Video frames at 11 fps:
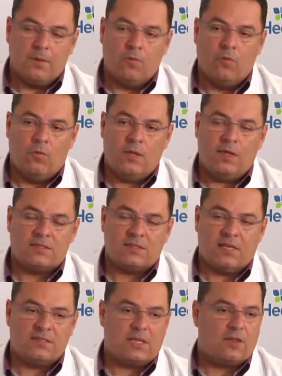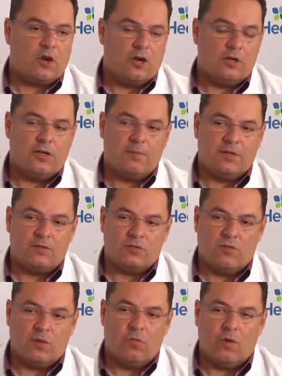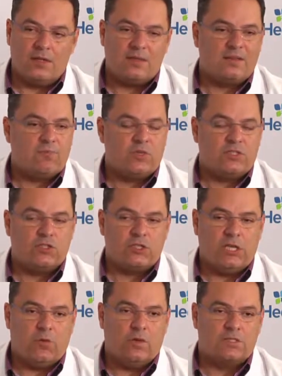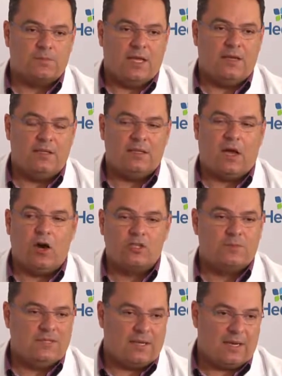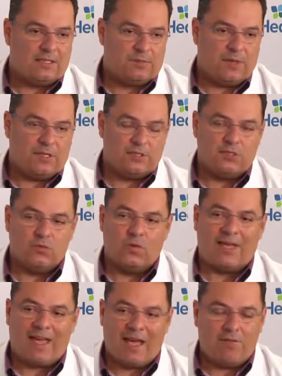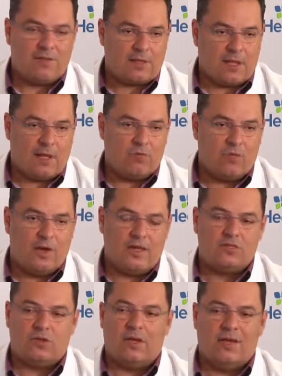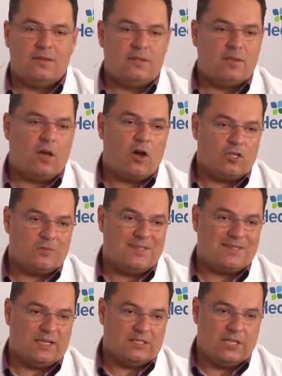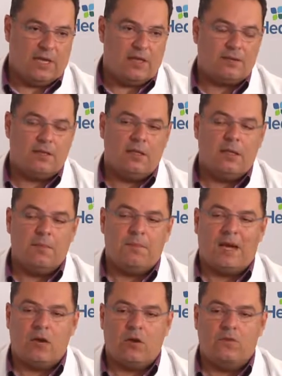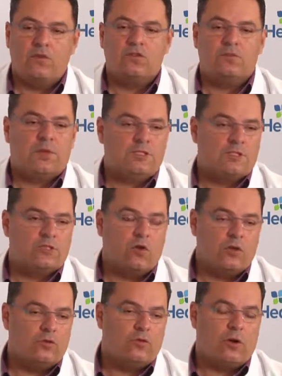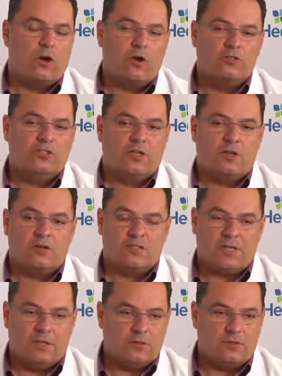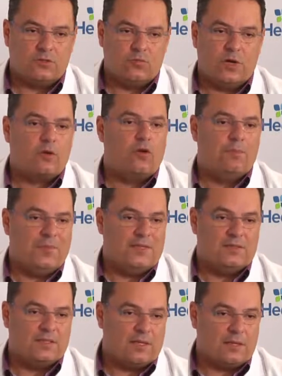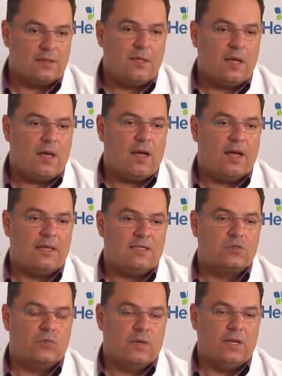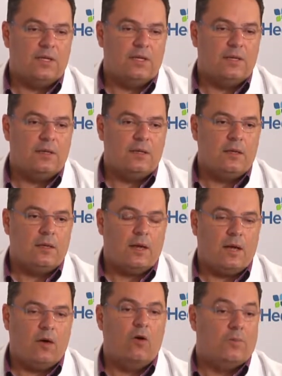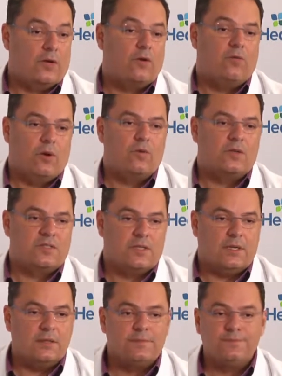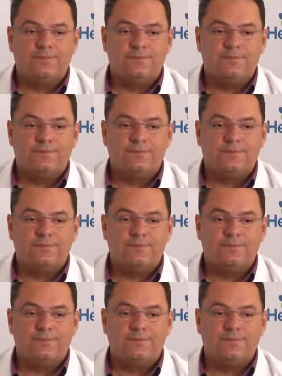We, as I said earlier, because of the way that we sequence mainly hospitalized patients, we haven't had one isolated in the hospital yet, but a lot of those patients going to our urgent care centers, we are convinced that it's really Omicron what we're seeing.